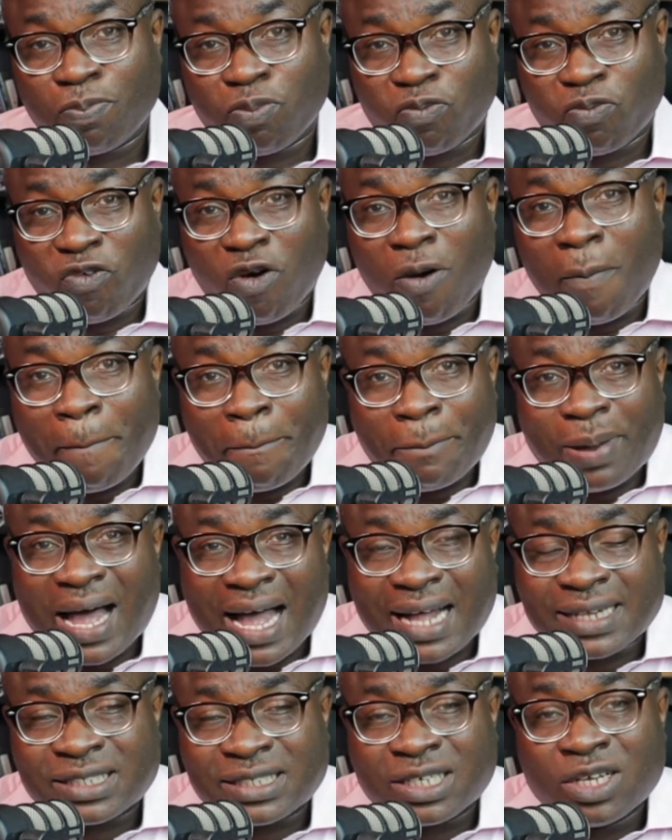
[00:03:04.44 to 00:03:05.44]
form
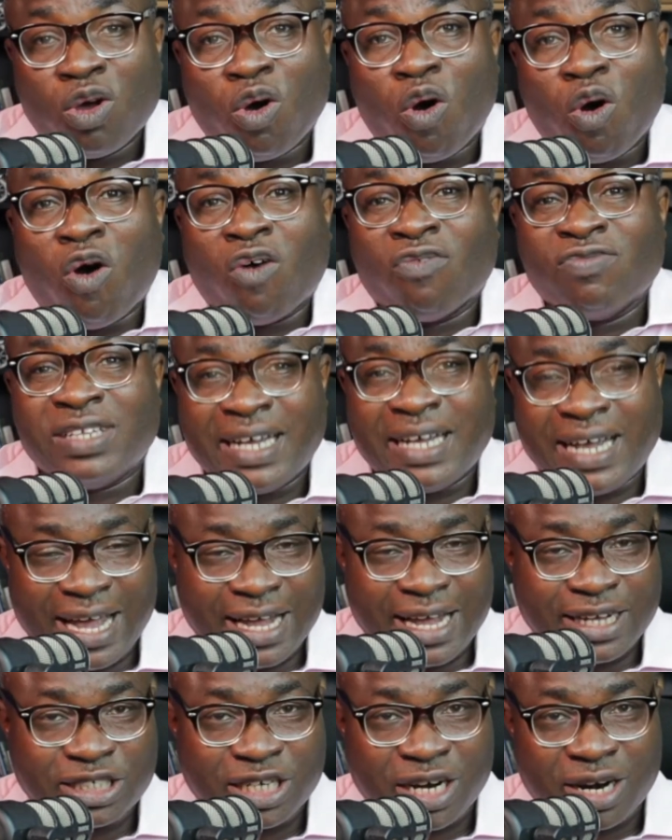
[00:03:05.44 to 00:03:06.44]
part of the
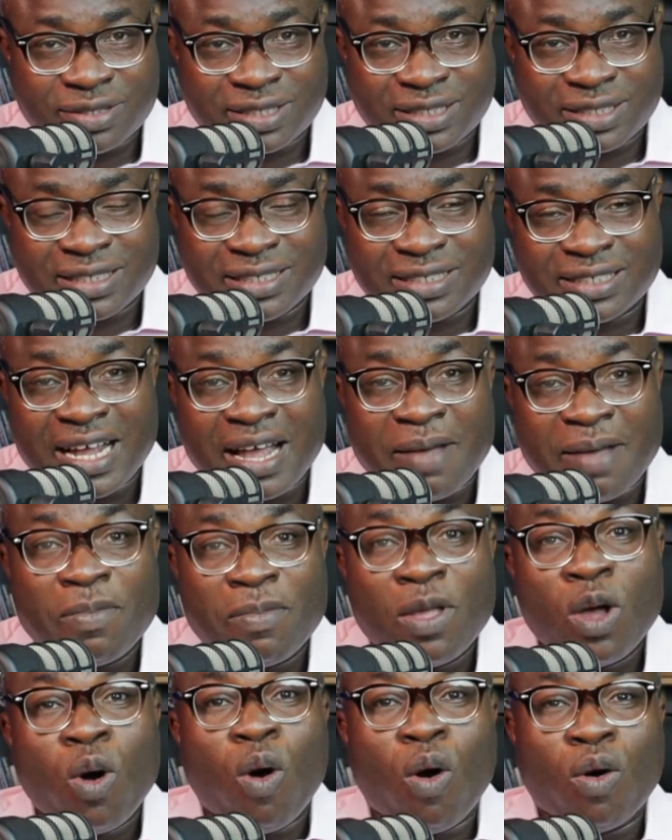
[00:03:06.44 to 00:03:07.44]
HR system
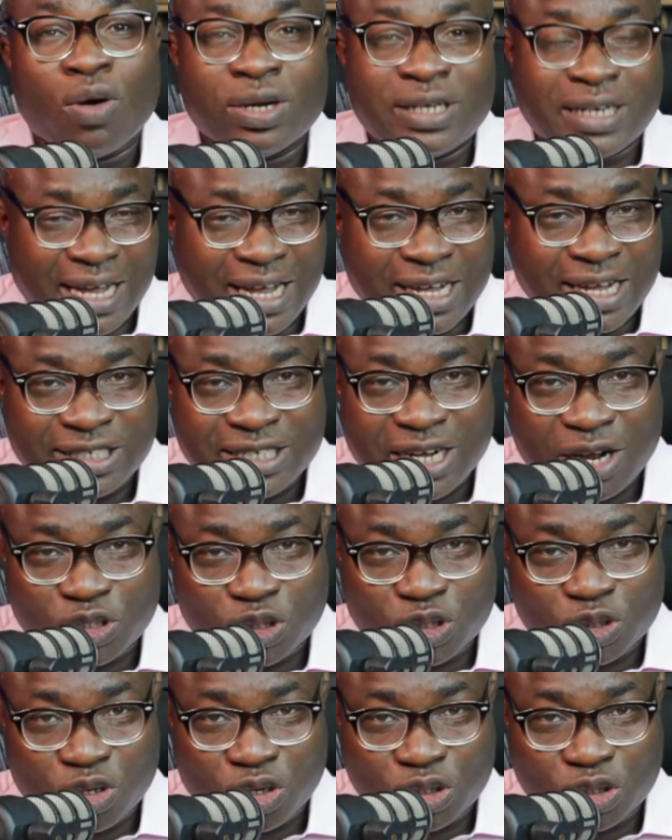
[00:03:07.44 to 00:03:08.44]
or the HR
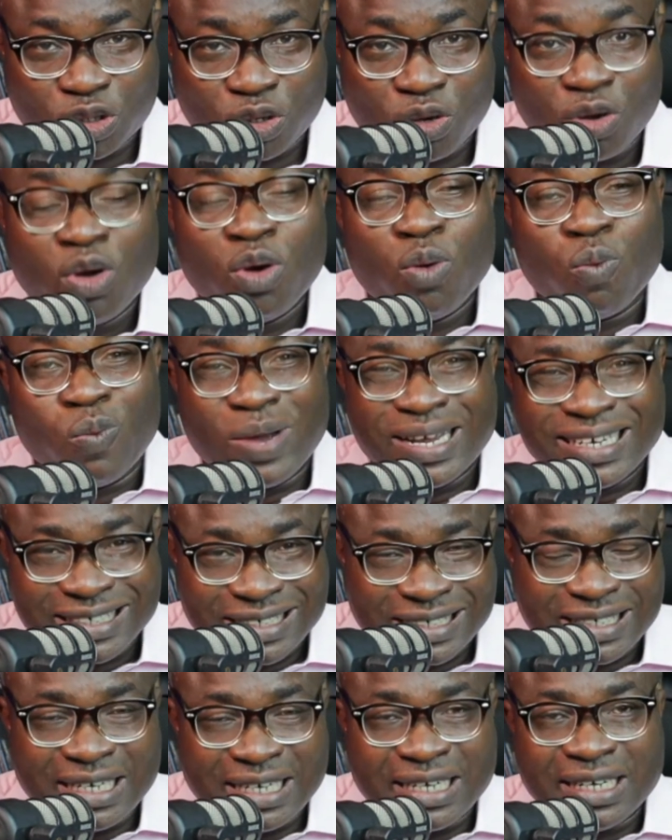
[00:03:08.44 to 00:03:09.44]
structure
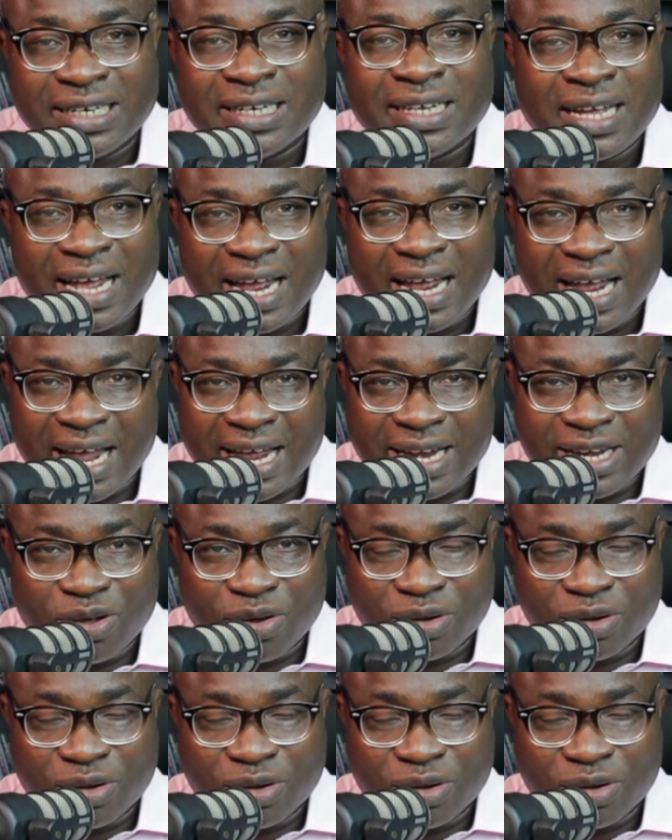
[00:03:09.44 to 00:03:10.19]
within any